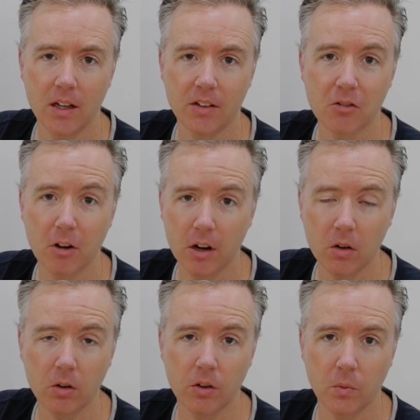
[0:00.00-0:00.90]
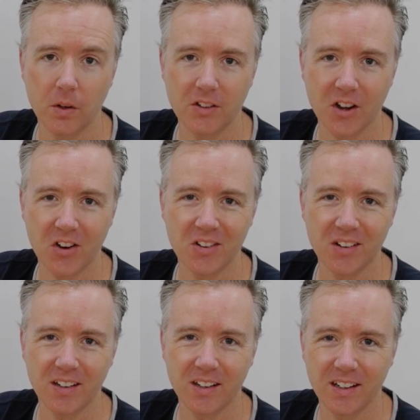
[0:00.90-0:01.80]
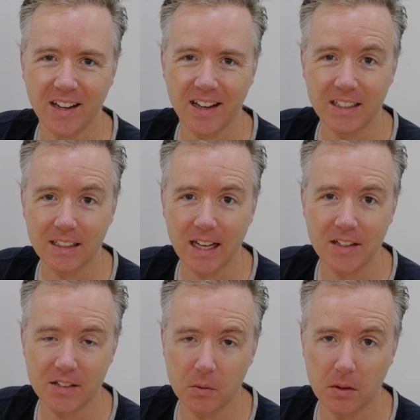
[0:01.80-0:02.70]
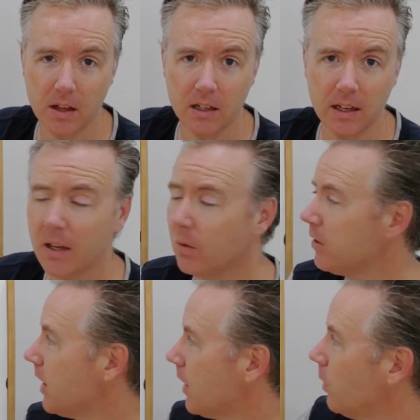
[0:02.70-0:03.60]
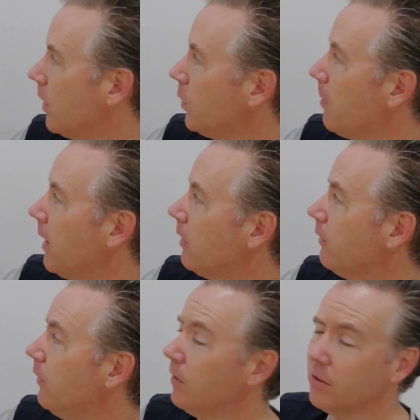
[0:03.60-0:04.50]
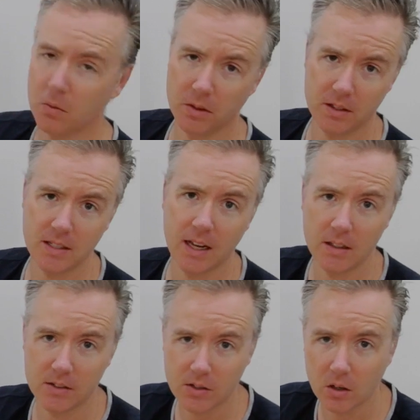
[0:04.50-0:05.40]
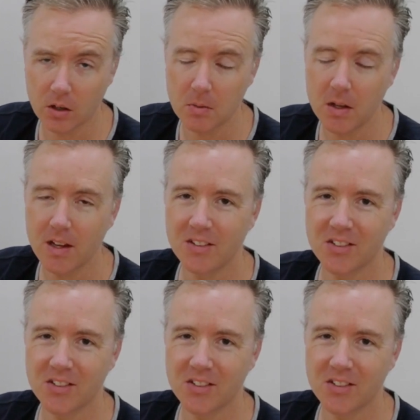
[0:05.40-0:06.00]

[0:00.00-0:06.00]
It's critical that we don't get lazy with our language, otherwise we may confuse it with the tens column.